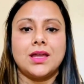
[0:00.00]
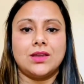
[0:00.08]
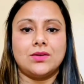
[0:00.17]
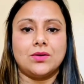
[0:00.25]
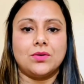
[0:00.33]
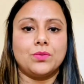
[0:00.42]

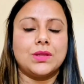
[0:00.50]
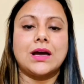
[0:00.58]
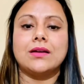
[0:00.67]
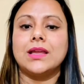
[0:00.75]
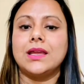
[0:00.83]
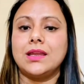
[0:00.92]

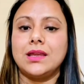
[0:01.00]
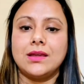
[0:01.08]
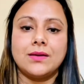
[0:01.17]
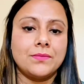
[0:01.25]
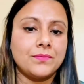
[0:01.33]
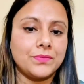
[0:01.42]
without
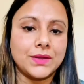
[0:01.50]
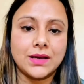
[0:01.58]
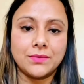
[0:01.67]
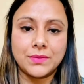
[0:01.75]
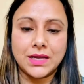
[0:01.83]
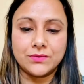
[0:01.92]
any
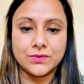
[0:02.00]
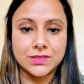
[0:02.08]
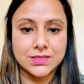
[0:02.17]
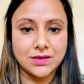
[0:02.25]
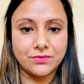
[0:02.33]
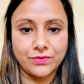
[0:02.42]

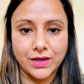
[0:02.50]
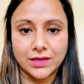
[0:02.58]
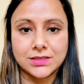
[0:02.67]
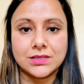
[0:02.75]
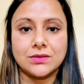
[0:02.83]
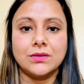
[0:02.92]
adverse
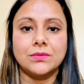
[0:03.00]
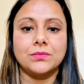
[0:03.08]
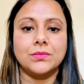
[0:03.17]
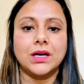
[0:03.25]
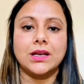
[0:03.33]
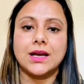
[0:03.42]
effect
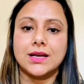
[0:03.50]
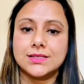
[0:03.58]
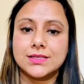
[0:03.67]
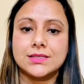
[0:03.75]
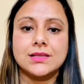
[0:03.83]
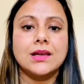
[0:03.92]
on
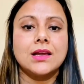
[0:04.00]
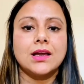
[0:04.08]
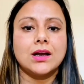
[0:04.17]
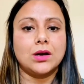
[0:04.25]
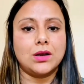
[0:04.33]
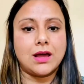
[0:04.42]
us,
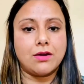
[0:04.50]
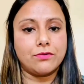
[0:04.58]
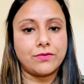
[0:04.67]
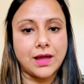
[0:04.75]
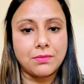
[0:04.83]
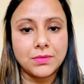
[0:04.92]
on our
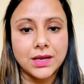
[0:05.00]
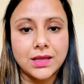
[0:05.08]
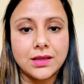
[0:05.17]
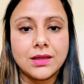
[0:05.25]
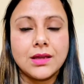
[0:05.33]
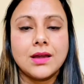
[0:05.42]

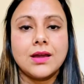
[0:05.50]
family.